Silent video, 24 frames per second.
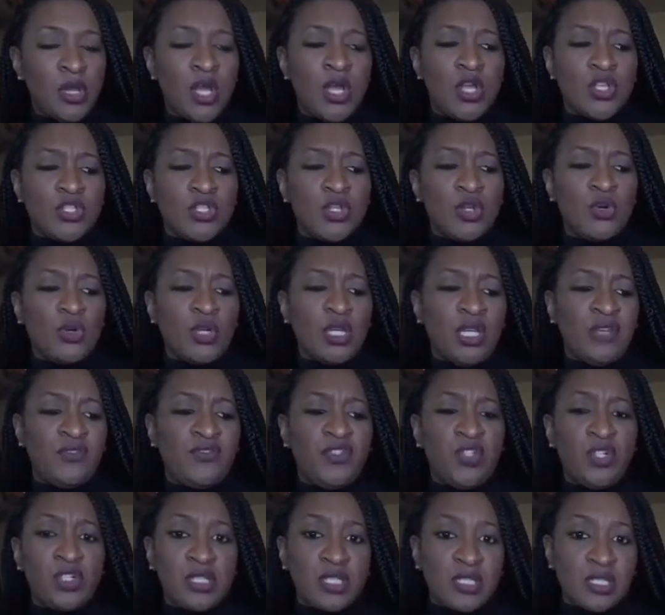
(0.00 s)
So if
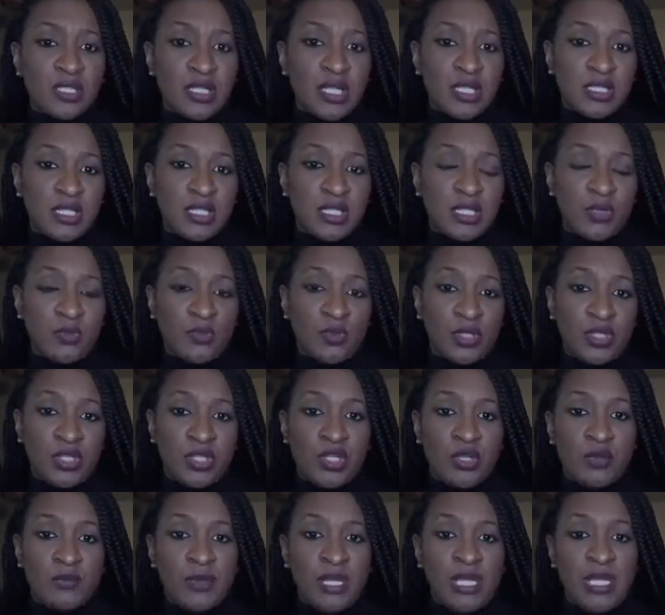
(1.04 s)
you're discussing it with
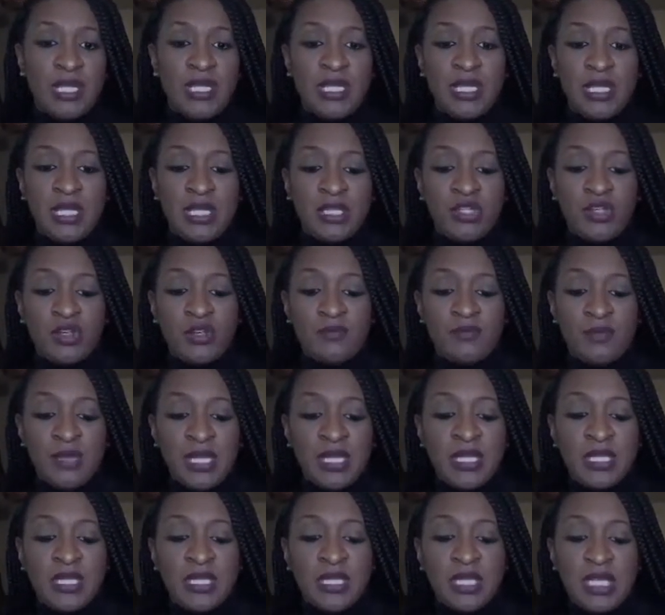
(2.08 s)
your mate and your
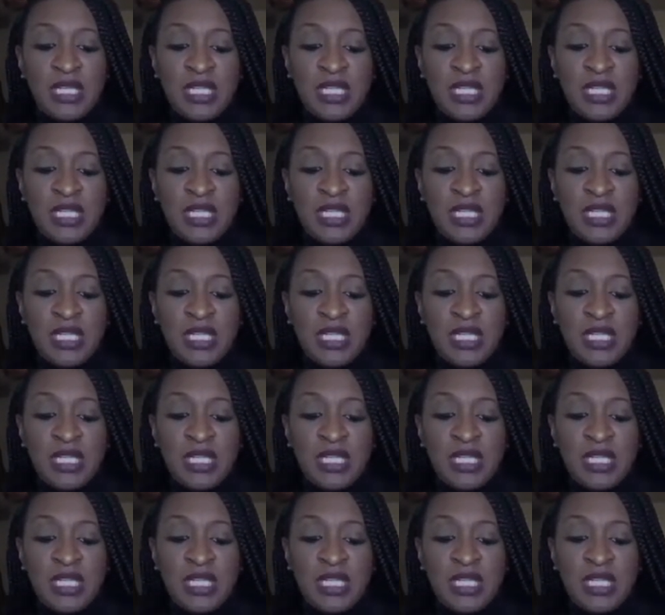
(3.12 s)
mate